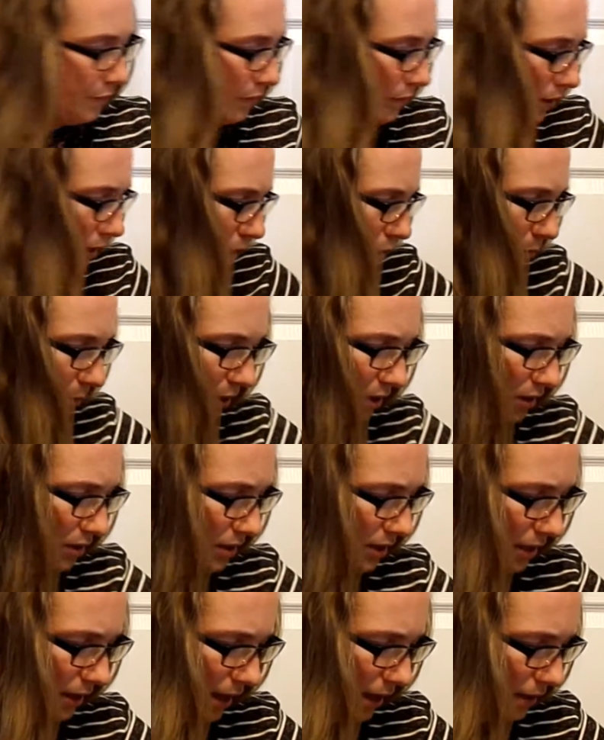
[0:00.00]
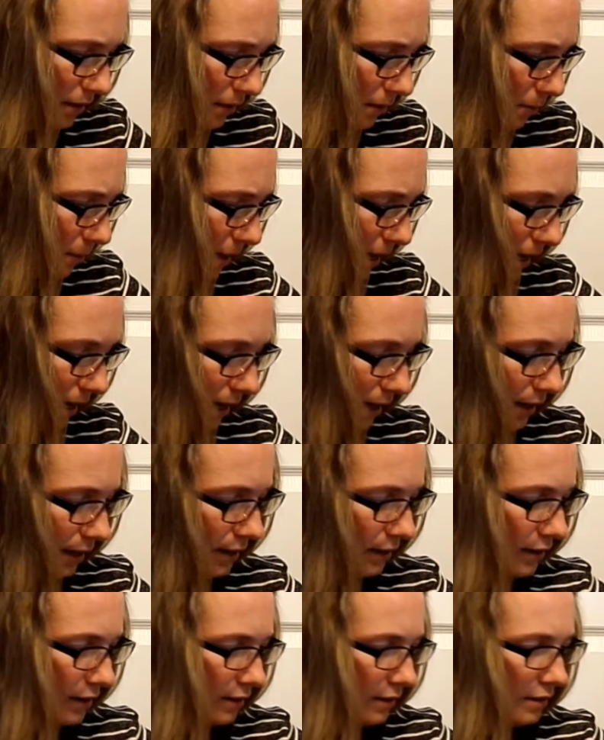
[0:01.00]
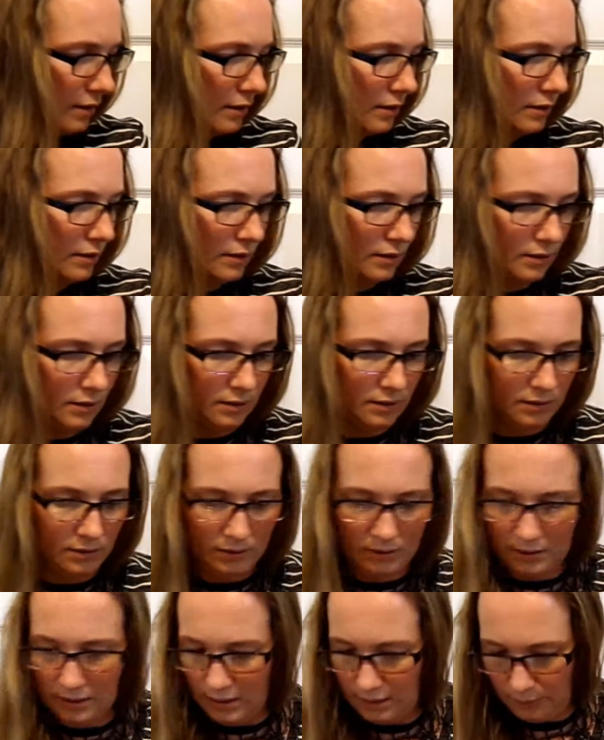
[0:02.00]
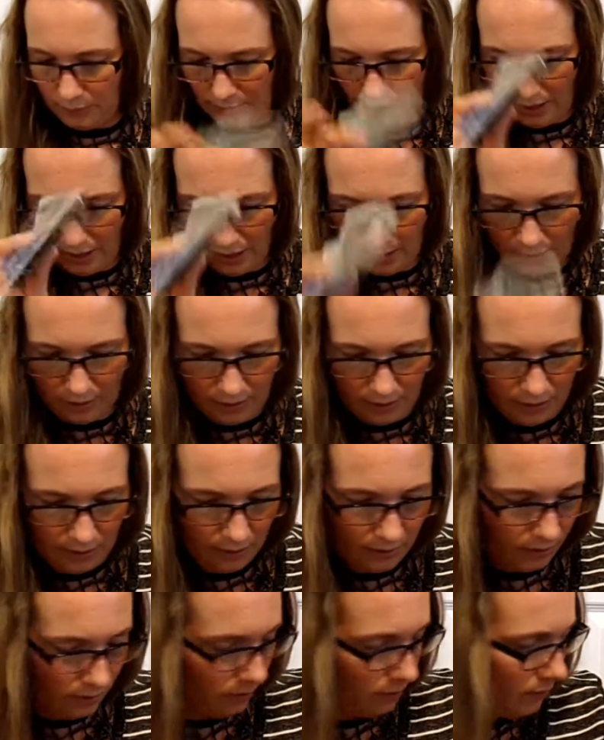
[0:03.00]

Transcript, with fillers: I hope you can see that in the bag. And then we got another